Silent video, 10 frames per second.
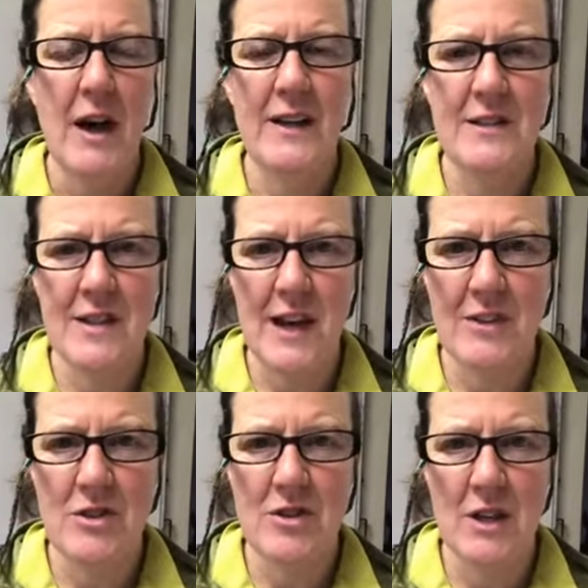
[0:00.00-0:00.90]
and
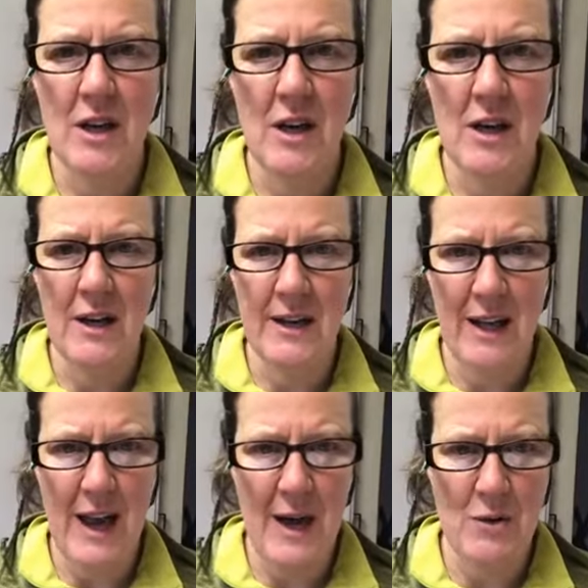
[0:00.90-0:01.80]
attach the
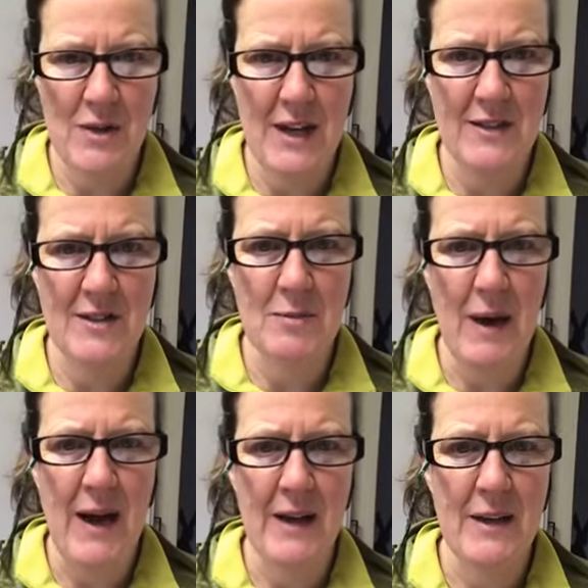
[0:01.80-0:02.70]
little house line to the
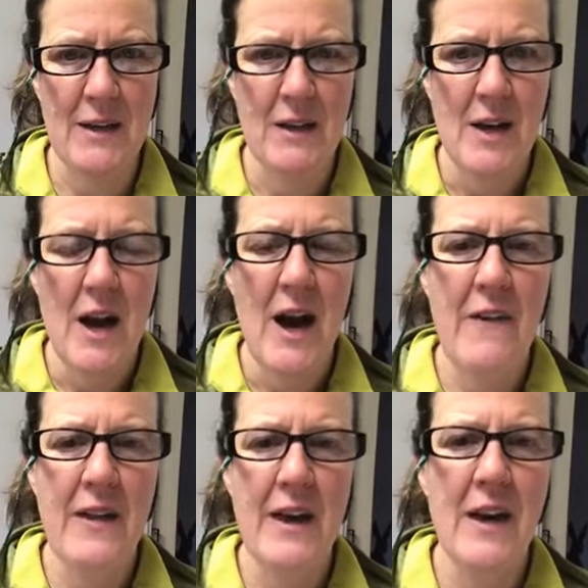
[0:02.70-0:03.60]
back,
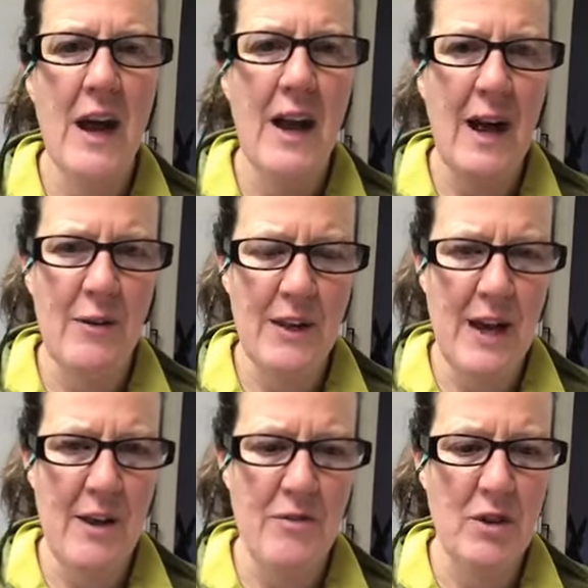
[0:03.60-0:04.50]
and then allow the
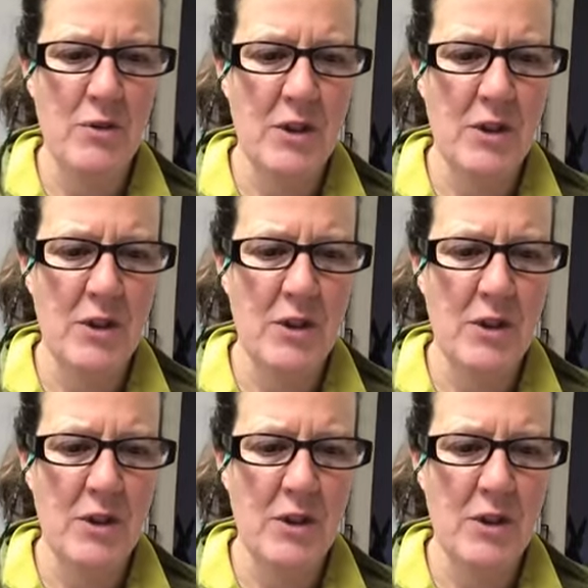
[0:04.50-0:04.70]
cat through.